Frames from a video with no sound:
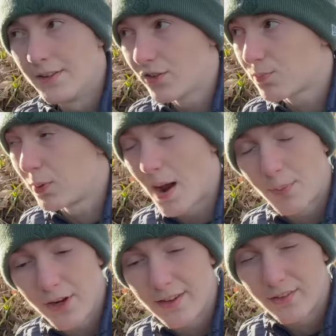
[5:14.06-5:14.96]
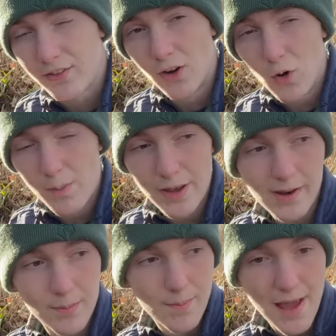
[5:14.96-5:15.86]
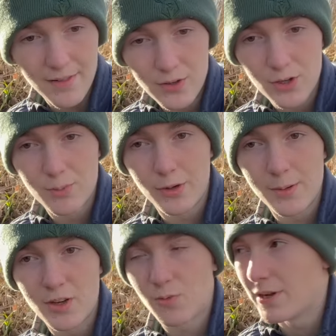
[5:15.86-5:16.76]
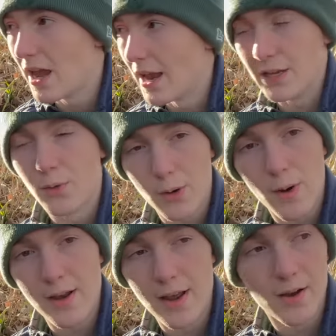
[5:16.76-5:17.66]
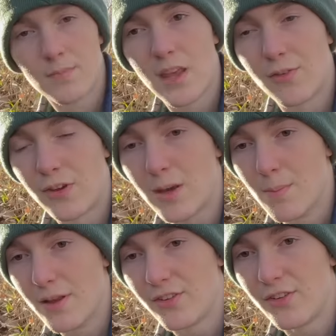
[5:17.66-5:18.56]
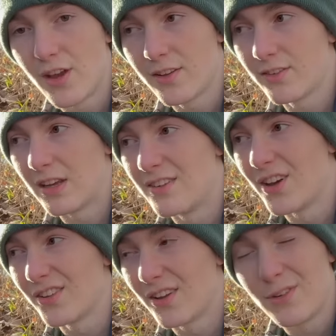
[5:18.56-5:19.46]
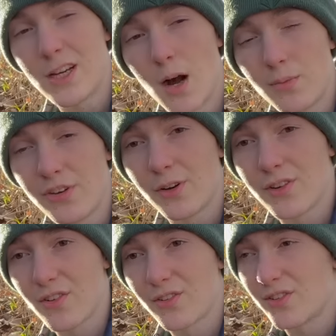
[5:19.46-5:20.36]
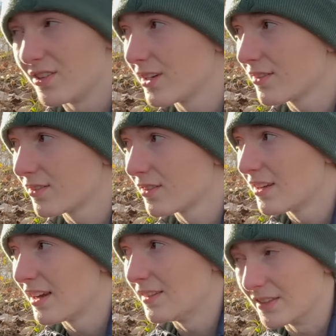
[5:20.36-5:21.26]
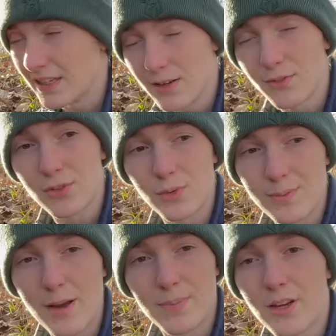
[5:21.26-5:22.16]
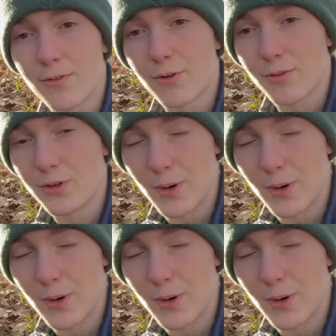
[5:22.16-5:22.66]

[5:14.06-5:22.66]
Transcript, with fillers: This property is so big, Matthew could pretty much be anywhere right now. If he misses us and does, if he comes here and doesn't see us and leaves, we might be here for a few